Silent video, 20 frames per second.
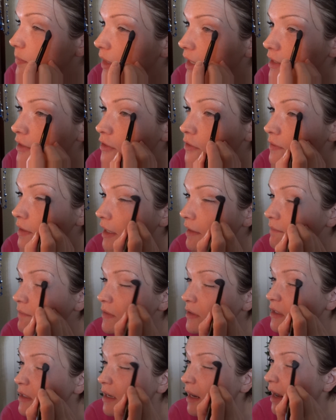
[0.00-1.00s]
I do have
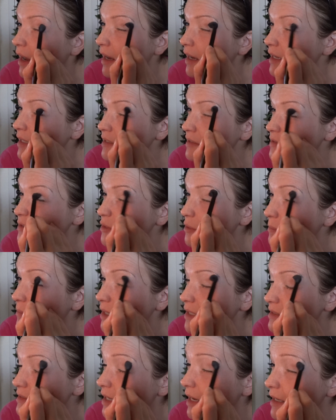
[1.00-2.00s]
hooded eyes, so
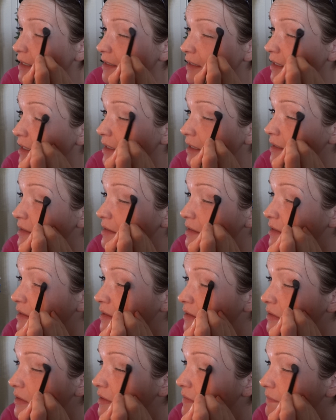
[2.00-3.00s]
my technique is a
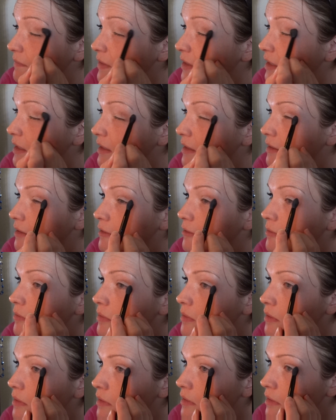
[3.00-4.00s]
little different,
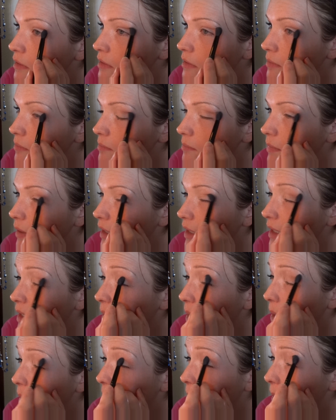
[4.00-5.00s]
but
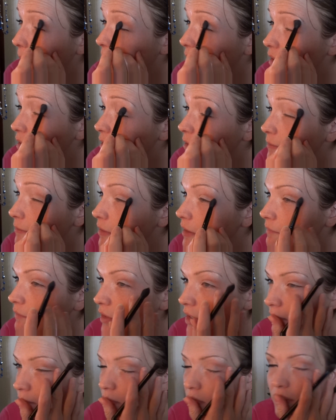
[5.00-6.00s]
if
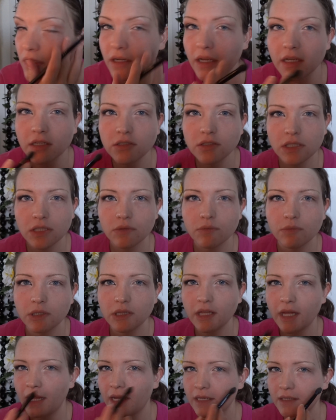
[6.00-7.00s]
you have hooded eyes, just
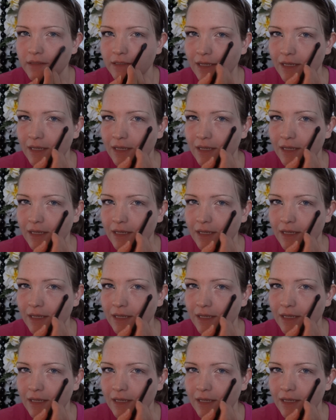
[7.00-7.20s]
relax